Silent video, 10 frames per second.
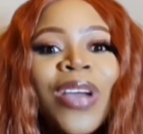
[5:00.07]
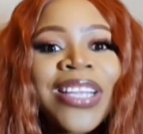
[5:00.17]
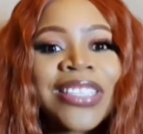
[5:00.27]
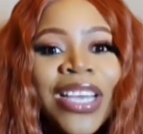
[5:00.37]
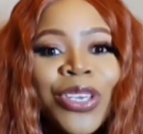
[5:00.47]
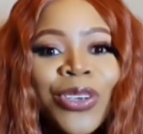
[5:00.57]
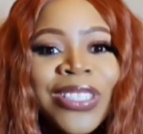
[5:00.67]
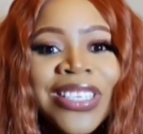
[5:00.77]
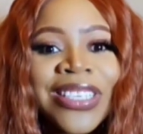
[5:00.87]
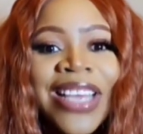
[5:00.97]
to attack your
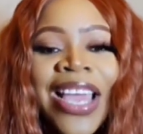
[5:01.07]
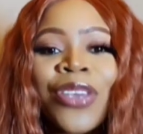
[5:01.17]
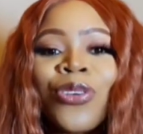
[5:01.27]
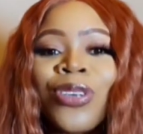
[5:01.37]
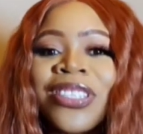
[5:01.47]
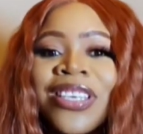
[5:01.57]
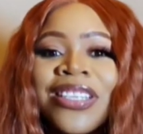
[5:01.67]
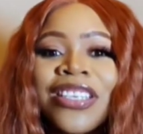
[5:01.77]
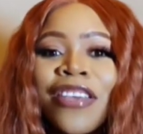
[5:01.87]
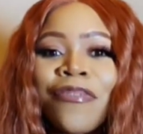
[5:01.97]
teeth, and your
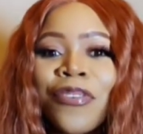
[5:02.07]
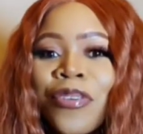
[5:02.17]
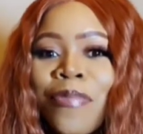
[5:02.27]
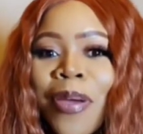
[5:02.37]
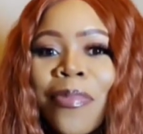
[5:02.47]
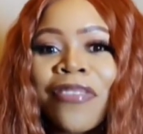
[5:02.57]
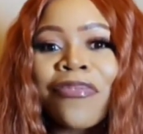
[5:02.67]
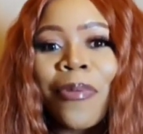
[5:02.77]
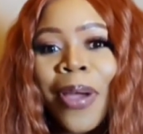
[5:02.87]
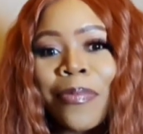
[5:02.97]
teeth, if you remember
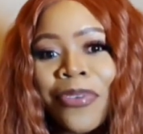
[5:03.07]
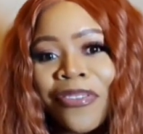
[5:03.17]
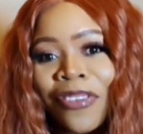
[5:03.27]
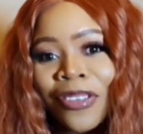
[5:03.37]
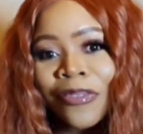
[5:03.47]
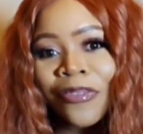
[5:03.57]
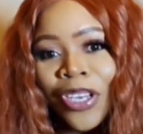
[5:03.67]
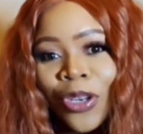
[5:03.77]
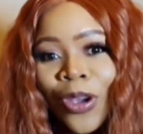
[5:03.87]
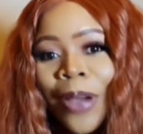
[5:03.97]
from our previous
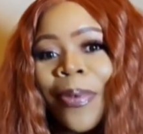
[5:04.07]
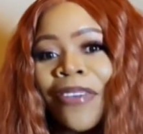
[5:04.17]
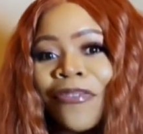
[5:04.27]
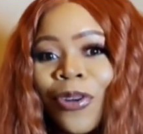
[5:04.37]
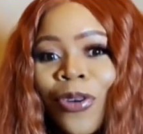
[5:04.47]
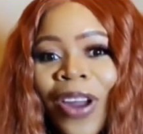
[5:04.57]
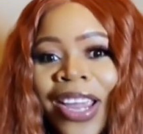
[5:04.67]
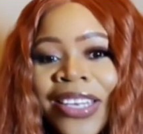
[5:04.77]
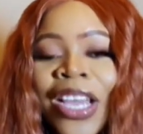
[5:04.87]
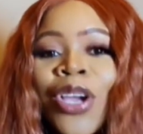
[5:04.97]
video about
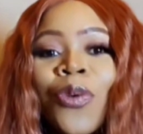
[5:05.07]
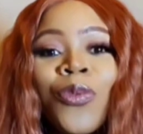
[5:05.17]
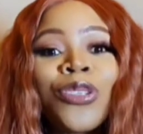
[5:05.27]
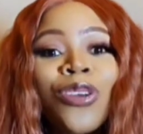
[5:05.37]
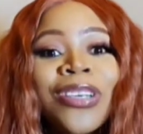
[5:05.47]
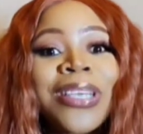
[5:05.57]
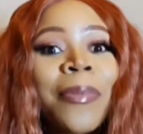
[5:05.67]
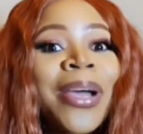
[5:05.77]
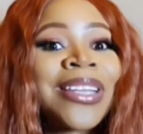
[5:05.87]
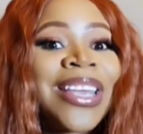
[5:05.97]
fluoride, we talked
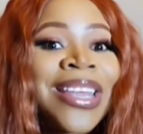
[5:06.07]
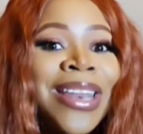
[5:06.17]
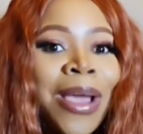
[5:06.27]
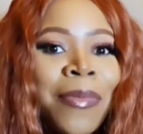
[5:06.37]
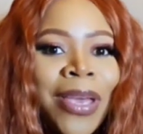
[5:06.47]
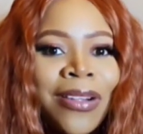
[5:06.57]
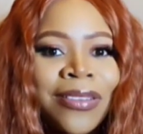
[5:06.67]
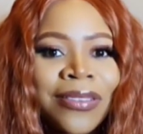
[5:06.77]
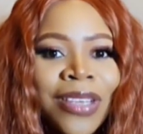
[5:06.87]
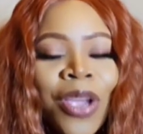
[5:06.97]
about enamel.
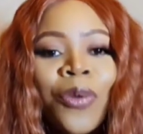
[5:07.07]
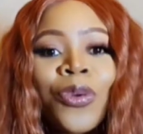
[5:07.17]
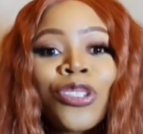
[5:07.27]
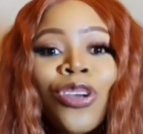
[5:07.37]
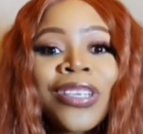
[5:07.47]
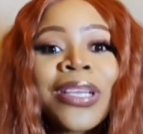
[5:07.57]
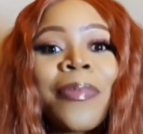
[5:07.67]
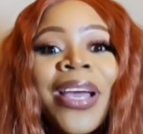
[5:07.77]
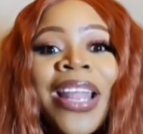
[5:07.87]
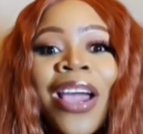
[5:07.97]
We talked
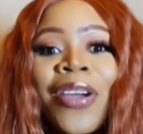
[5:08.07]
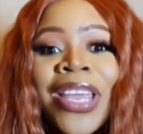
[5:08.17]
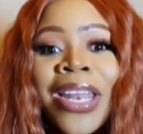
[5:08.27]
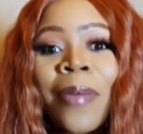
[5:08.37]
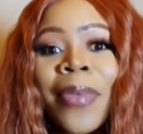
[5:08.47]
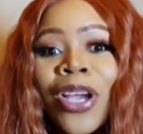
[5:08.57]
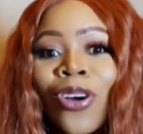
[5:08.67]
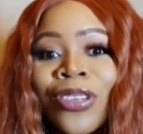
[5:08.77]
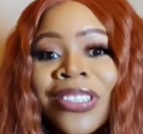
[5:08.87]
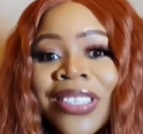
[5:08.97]
about how enamel
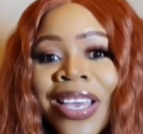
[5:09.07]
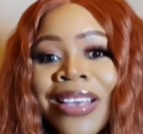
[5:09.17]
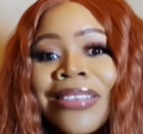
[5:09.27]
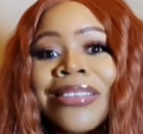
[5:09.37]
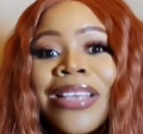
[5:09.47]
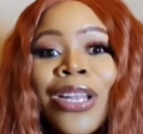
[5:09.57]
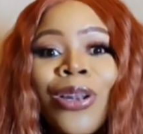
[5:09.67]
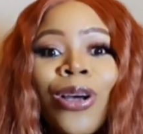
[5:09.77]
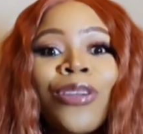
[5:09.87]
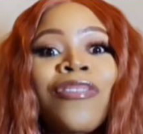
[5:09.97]
contains
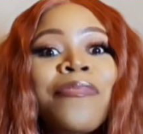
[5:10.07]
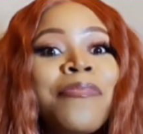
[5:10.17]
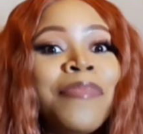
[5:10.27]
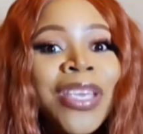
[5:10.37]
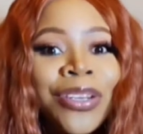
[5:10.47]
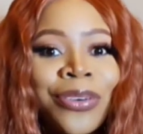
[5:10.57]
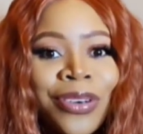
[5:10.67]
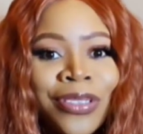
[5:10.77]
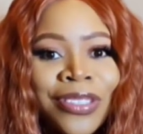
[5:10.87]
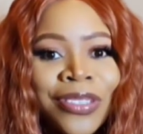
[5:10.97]
a lot of
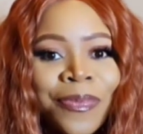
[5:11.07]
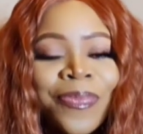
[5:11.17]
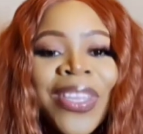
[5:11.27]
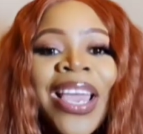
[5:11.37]
minerals.